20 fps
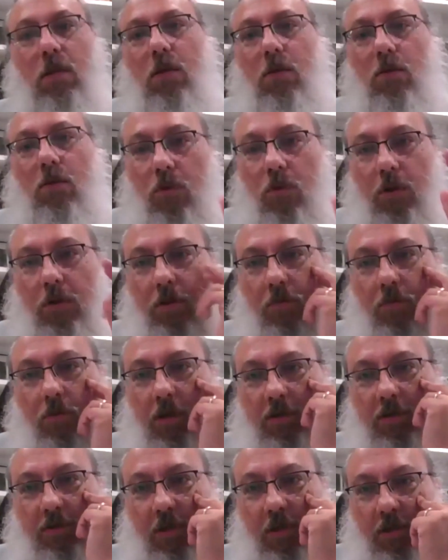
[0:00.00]
One of the
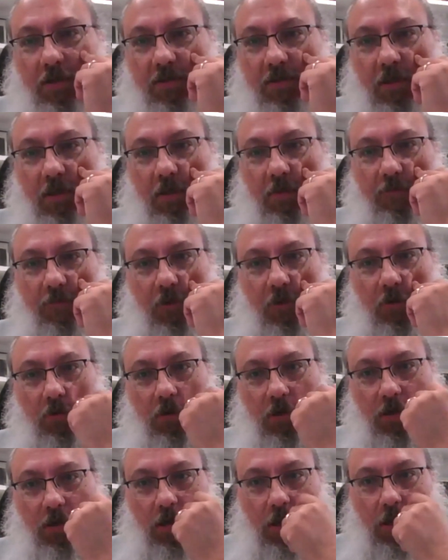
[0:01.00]
ways I see
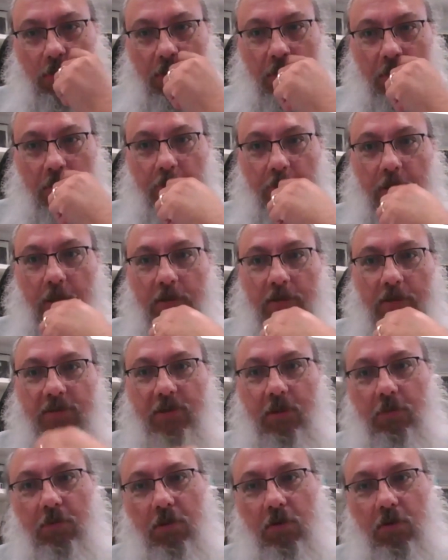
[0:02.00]
a common thread in
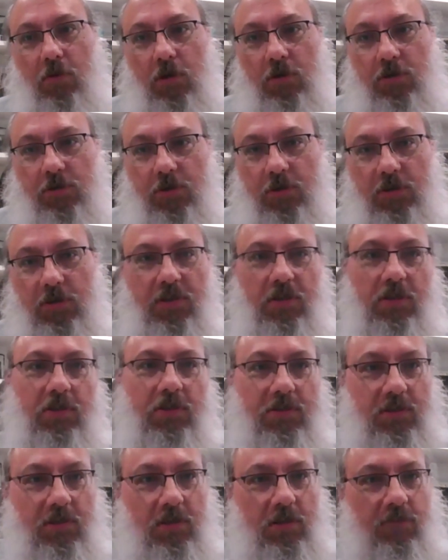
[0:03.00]
some of the questions
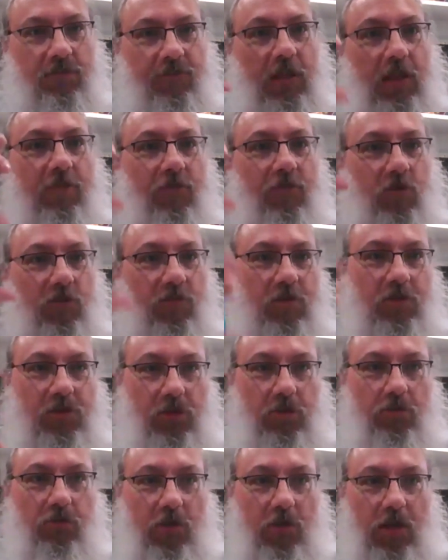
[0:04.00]
is the flavor of the
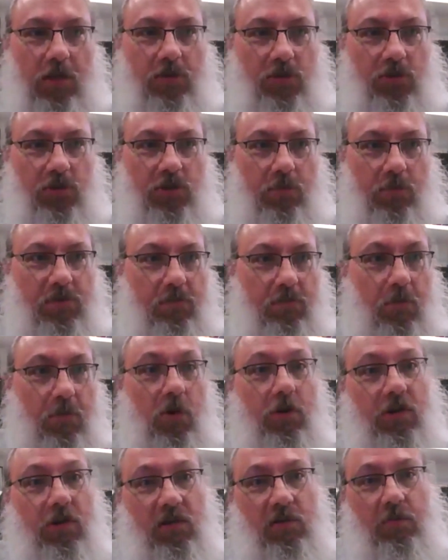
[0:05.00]
two relationships.
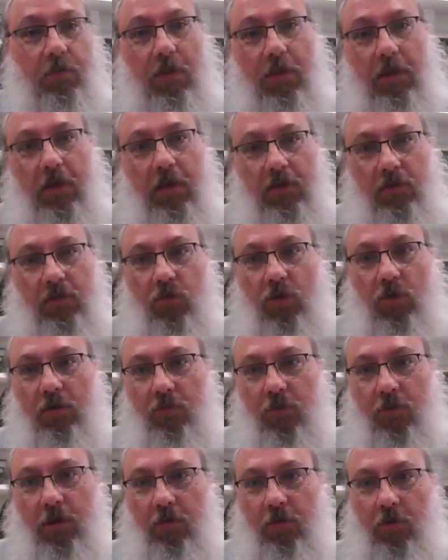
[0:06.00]
Mark explained
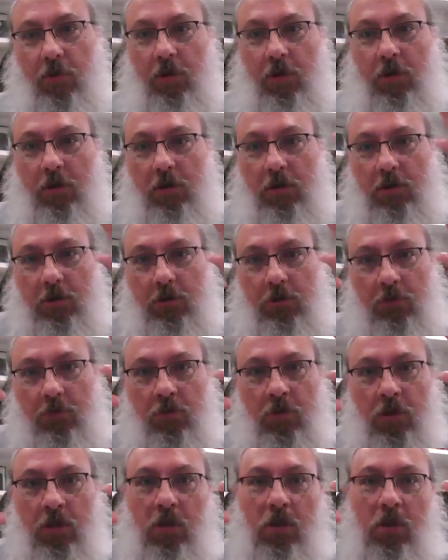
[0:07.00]
one way where you could
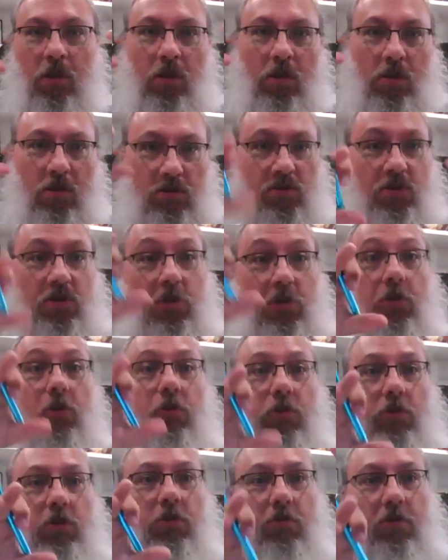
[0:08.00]
do 2
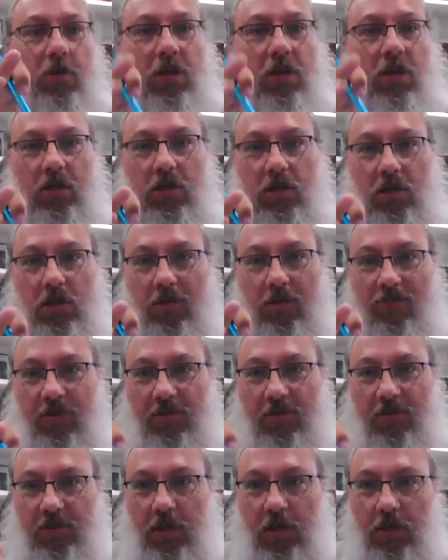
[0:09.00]
unique
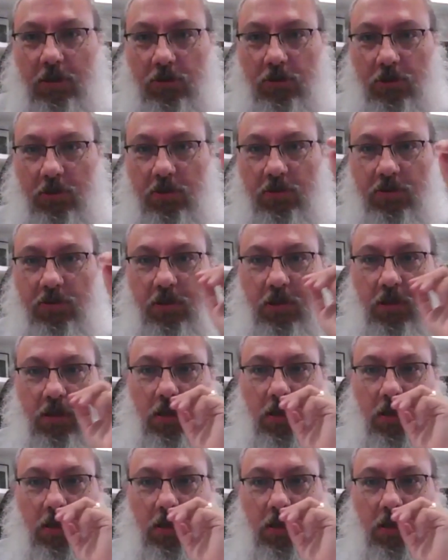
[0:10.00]
investigations.